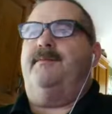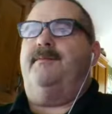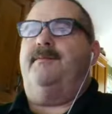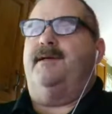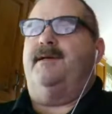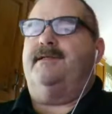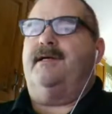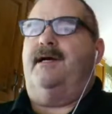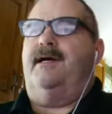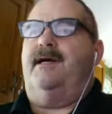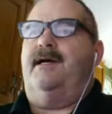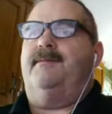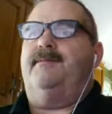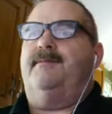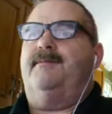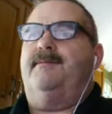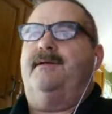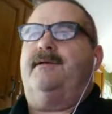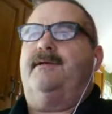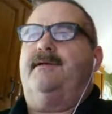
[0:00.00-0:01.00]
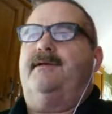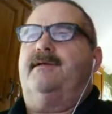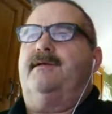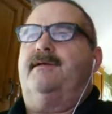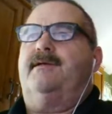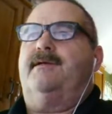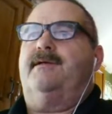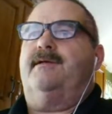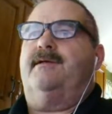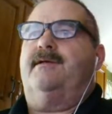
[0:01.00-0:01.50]
be a good time to
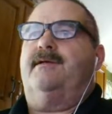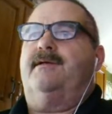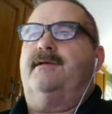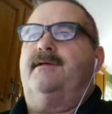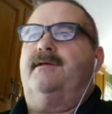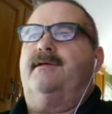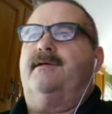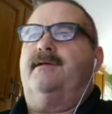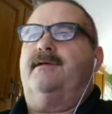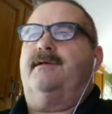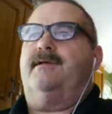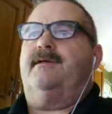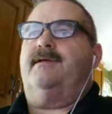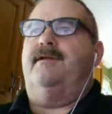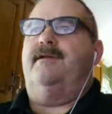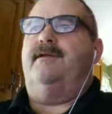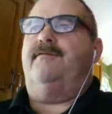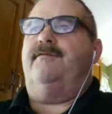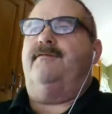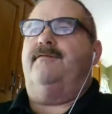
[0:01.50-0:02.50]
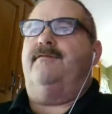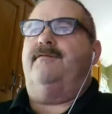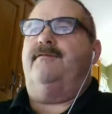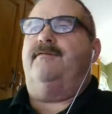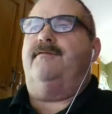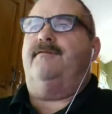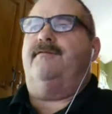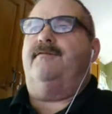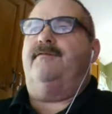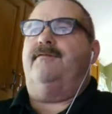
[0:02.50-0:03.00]
consolidate with the fire
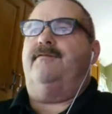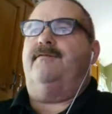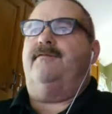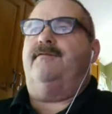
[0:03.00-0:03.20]
district.